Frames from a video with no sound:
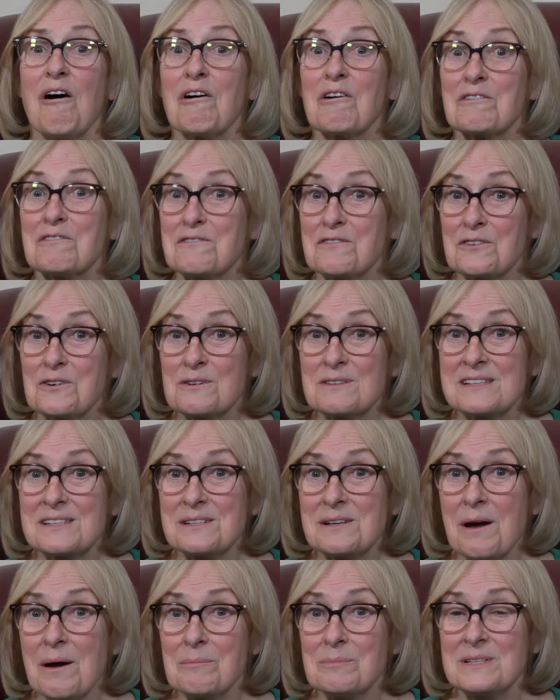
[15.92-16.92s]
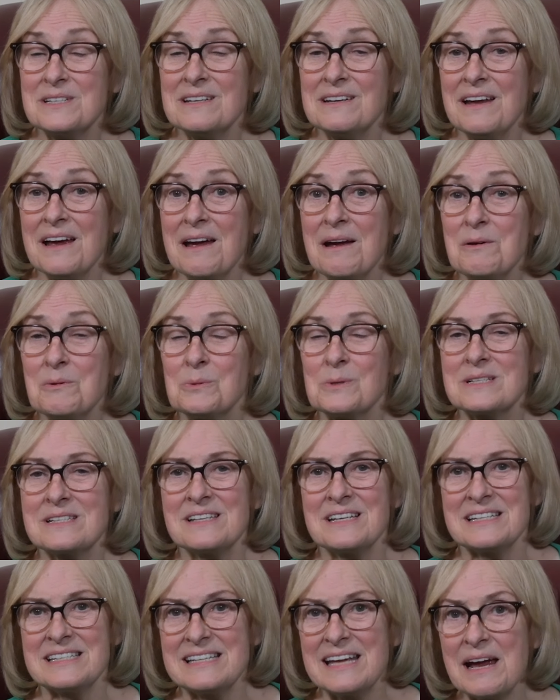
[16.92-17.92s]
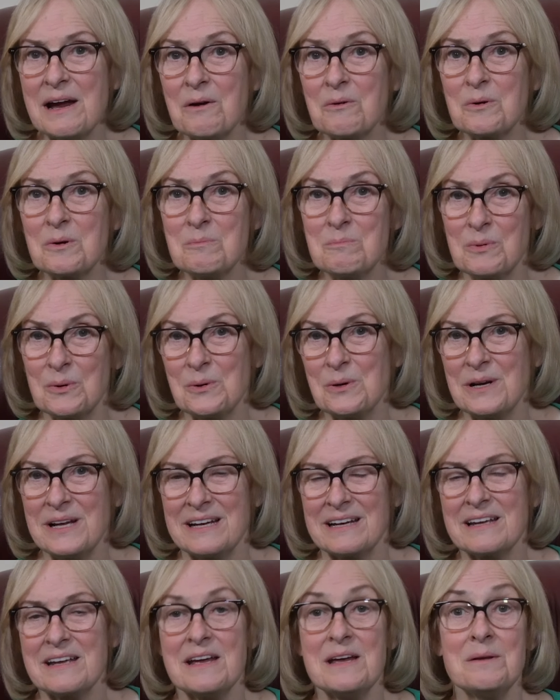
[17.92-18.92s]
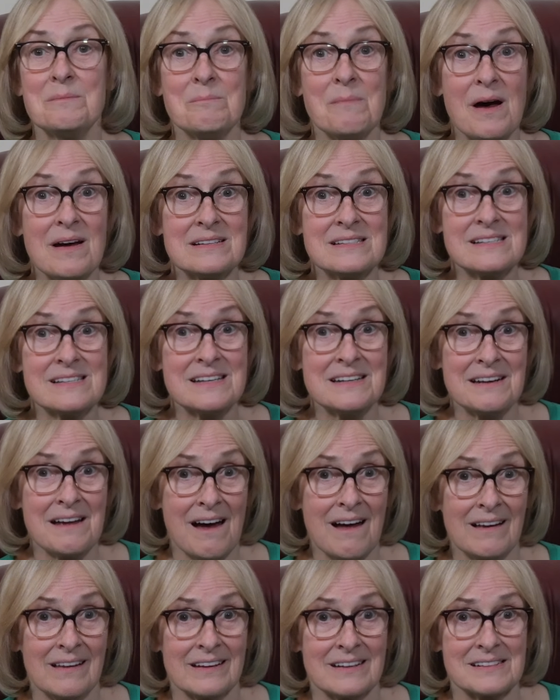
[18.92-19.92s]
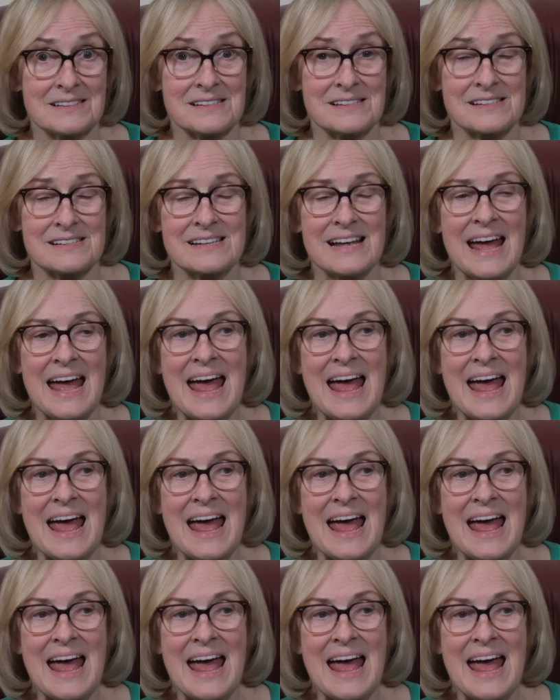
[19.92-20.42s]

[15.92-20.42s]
Our first stop today was at Terra Birding in Manzanales.